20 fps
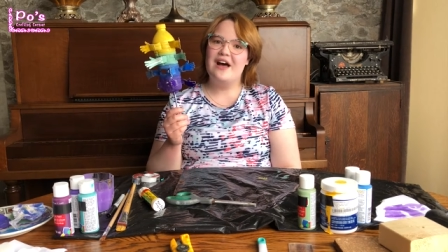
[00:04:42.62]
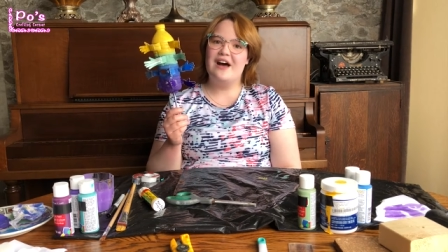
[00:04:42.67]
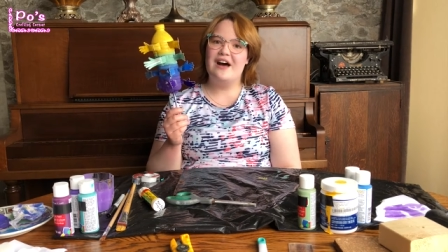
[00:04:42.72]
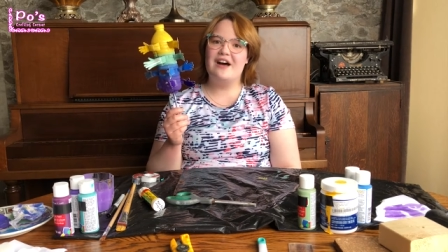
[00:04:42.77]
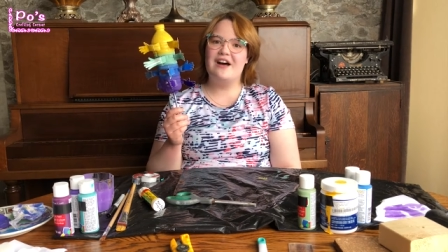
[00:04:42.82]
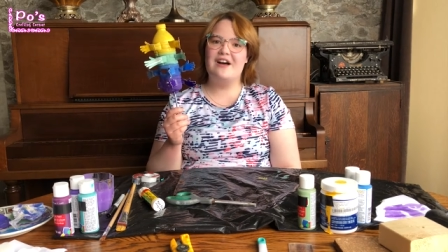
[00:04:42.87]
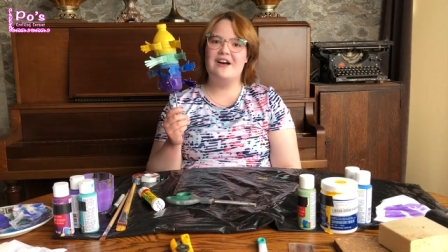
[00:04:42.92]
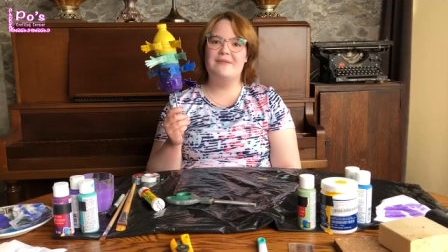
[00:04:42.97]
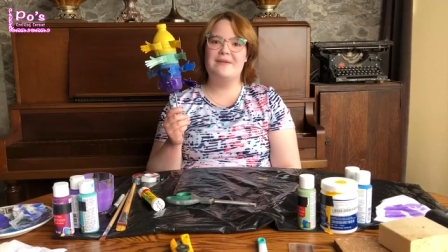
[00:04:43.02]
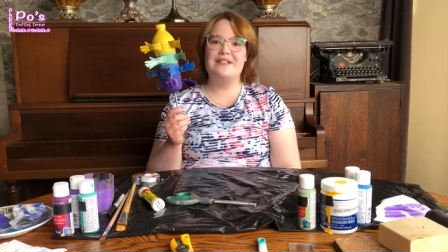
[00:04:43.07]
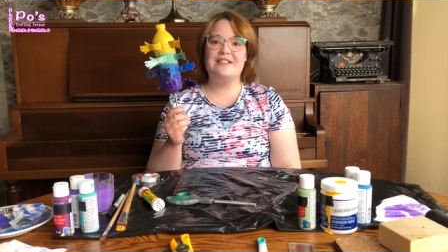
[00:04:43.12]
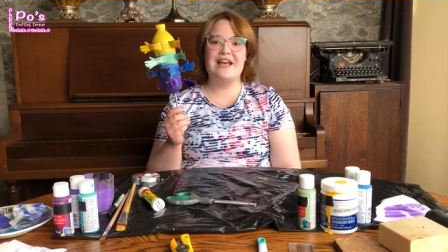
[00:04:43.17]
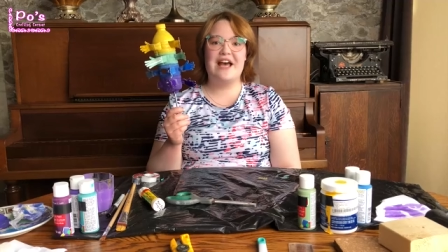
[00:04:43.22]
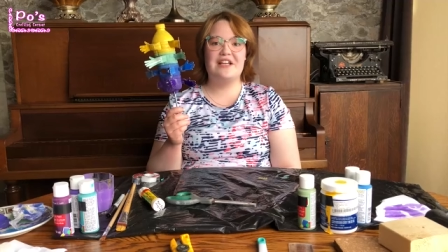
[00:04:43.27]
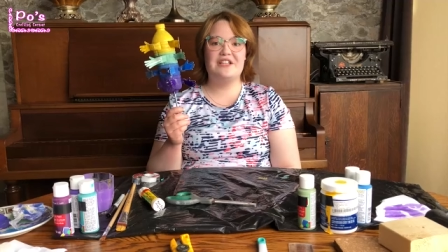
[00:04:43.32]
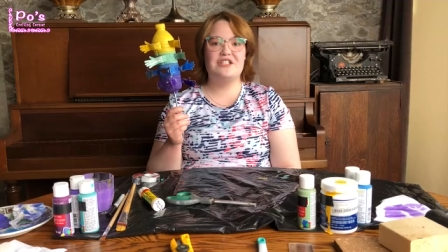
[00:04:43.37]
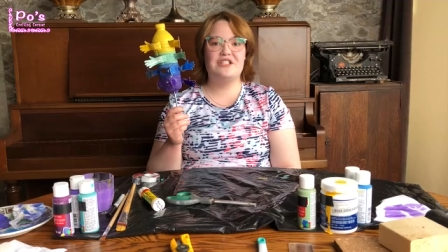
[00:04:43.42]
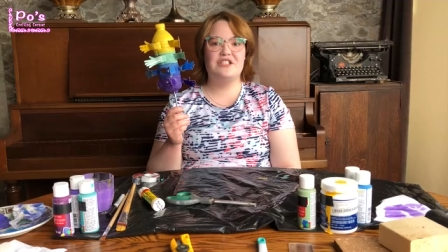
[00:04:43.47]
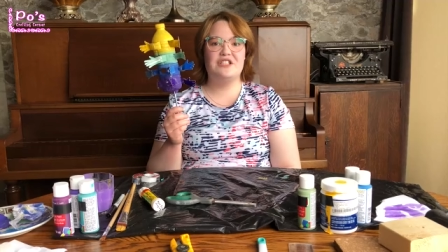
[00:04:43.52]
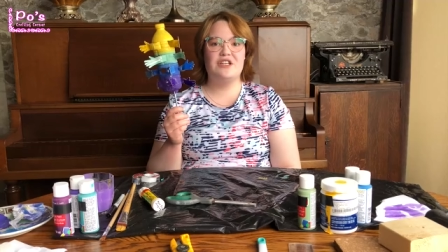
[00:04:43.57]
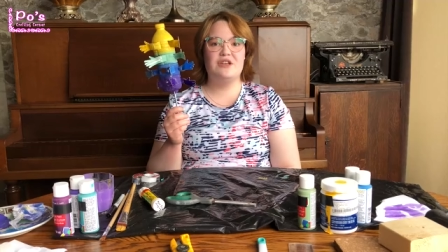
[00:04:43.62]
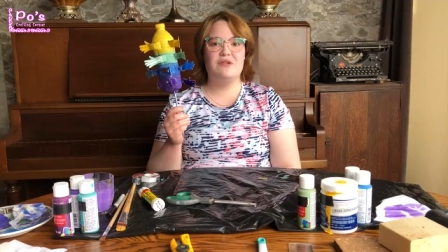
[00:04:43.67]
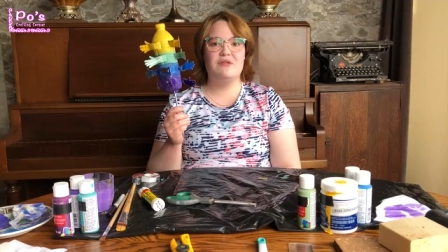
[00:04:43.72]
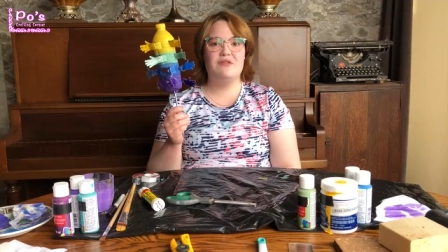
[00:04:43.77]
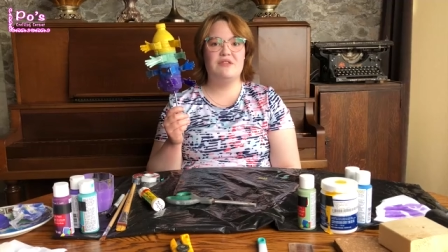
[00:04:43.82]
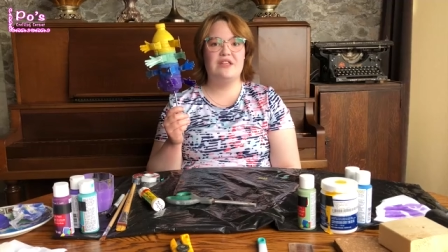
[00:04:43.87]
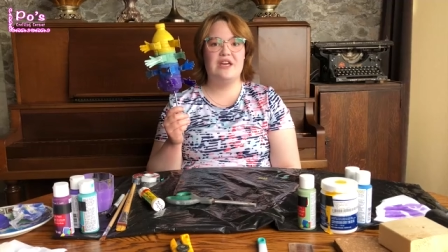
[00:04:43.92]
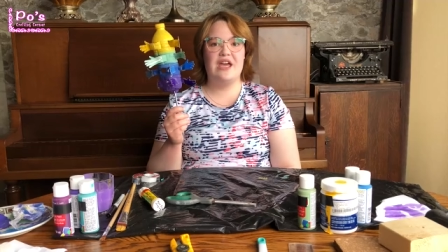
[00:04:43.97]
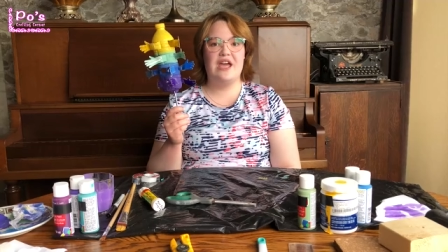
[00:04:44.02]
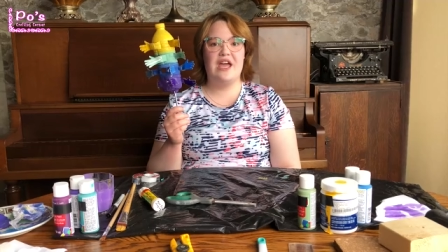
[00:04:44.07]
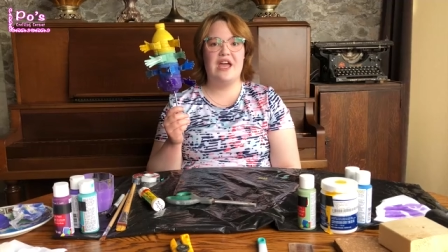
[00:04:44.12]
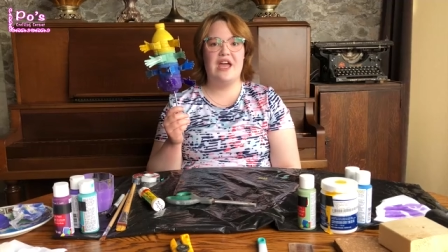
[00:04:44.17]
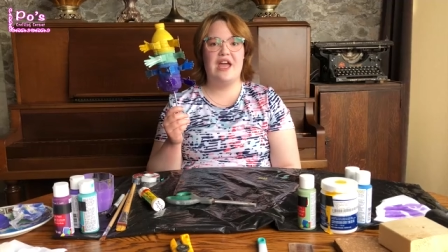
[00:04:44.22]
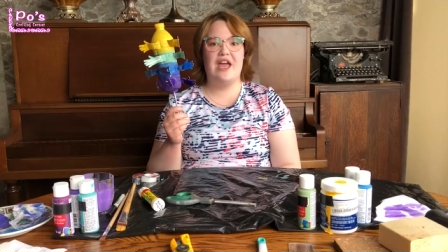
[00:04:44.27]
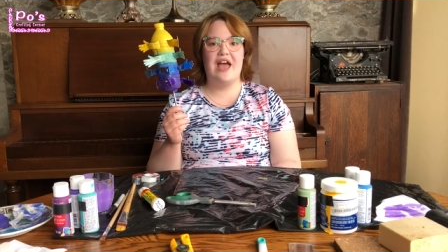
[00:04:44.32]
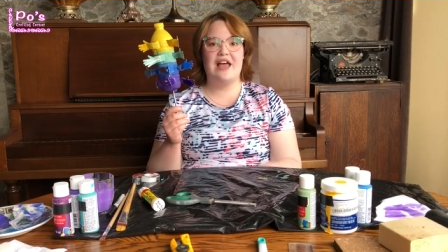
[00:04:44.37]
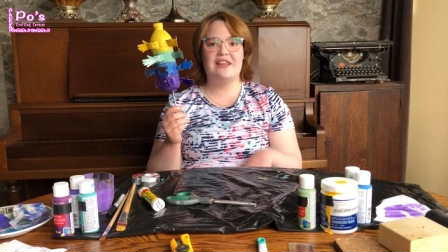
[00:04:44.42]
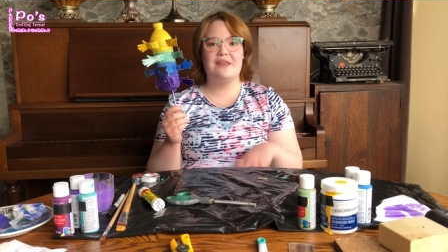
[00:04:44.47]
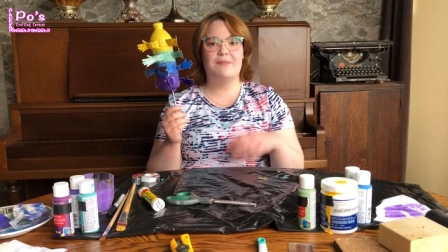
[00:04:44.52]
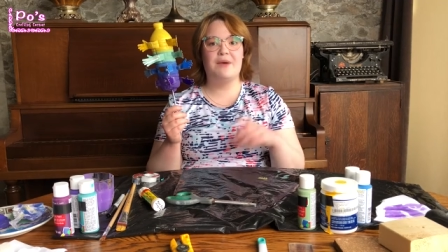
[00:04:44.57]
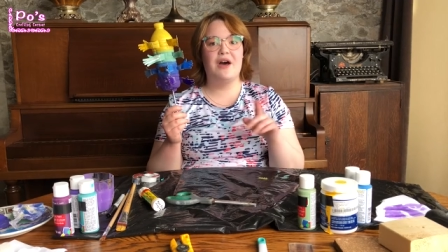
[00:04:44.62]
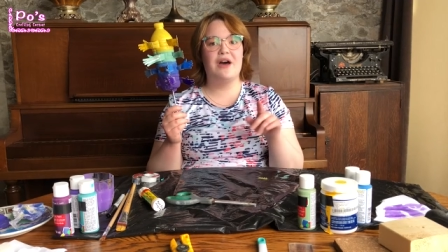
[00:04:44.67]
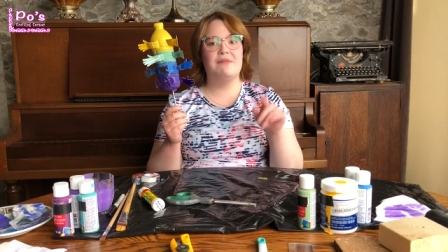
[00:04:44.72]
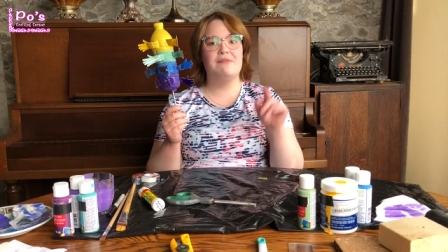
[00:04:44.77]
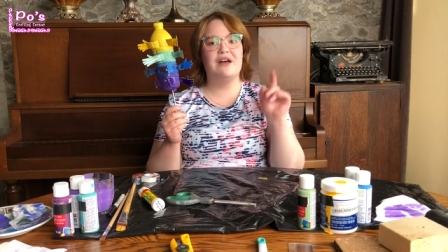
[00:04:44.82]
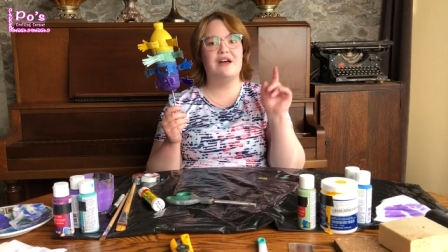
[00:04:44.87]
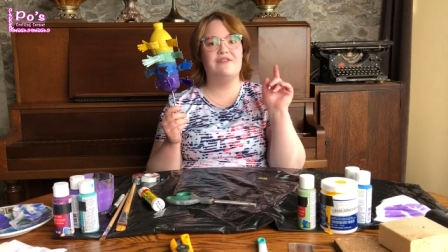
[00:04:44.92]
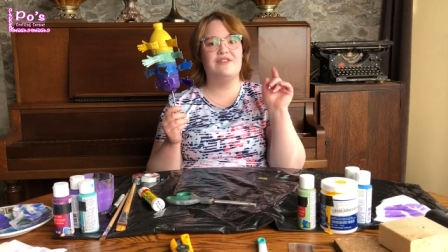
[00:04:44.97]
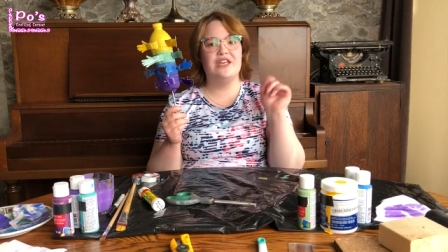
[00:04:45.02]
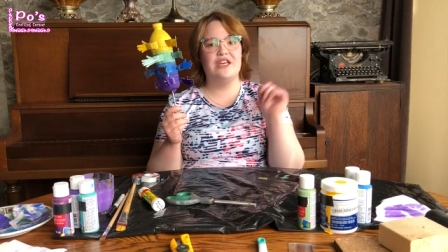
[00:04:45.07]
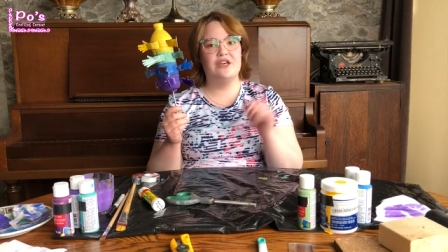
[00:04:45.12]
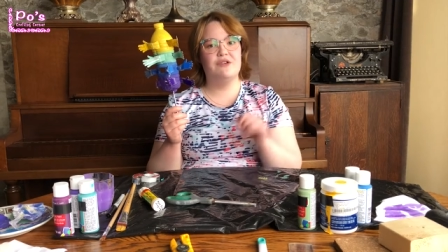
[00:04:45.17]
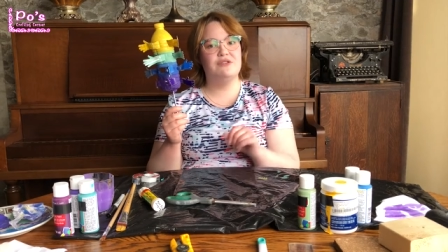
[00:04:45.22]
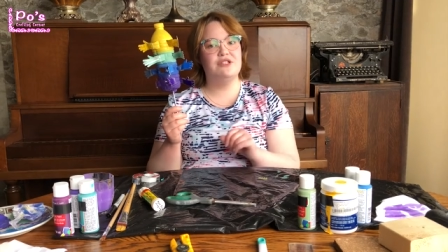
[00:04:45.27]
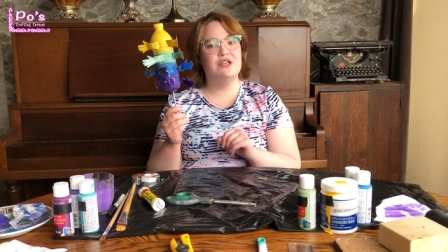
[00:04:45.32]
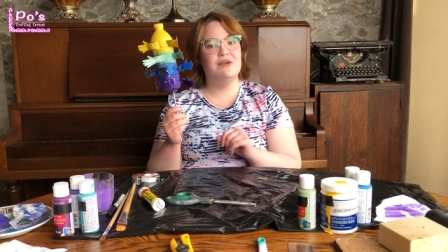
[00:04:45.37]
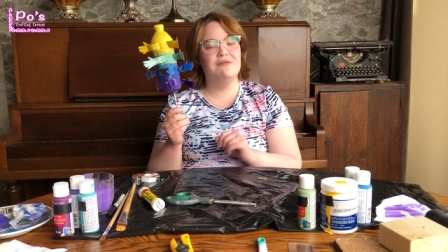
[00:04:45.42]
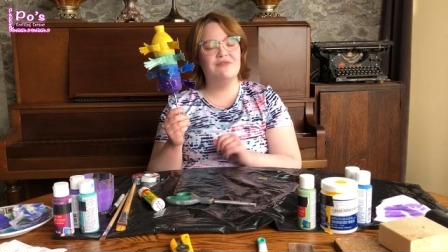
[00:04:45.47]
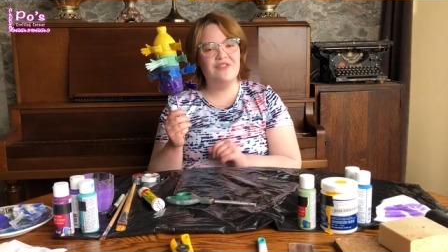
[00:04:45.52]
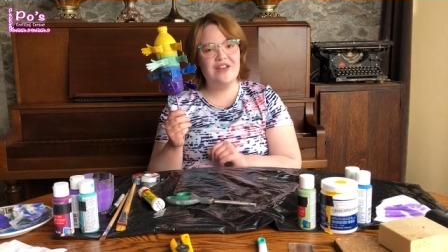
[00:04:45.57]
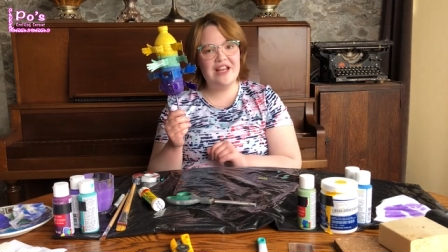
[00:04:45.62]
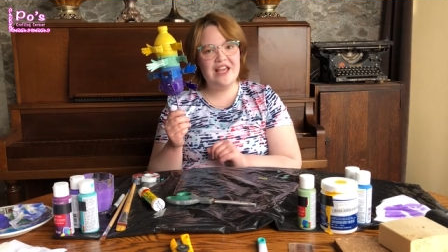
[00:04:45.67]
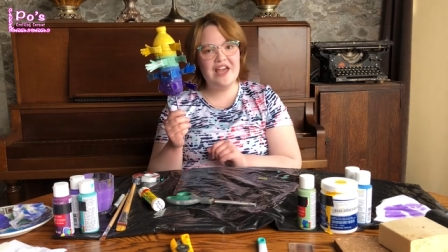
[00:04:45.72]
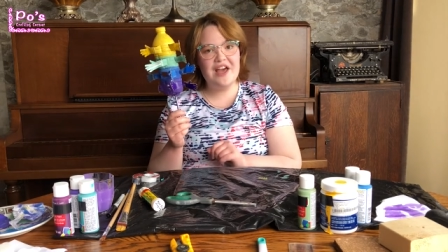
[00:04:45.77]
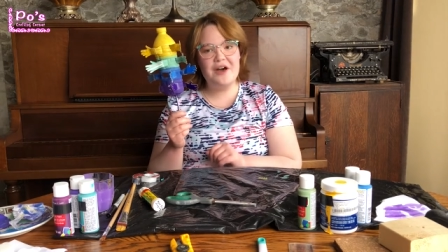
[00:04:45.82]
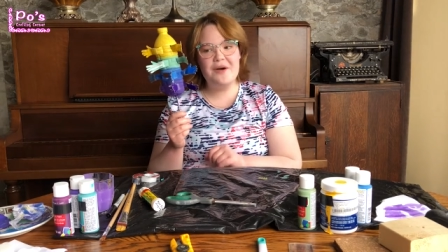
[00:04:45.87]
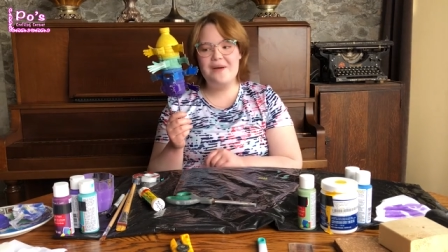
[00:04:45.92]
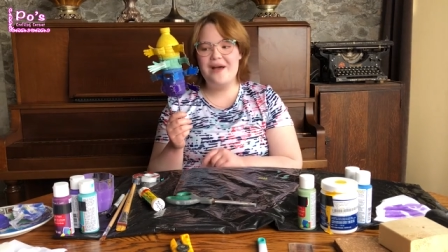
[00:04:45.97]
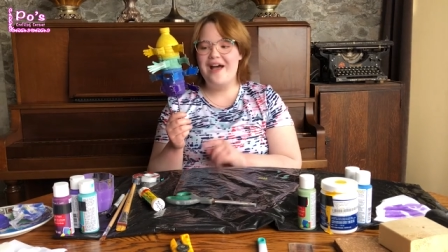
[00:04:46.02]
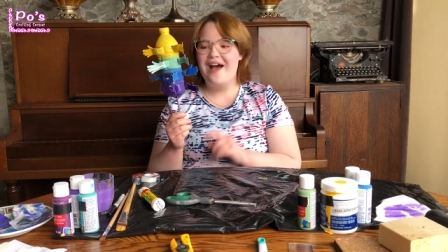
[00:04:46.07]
um, attached to the, at the bottom of the YouTube video.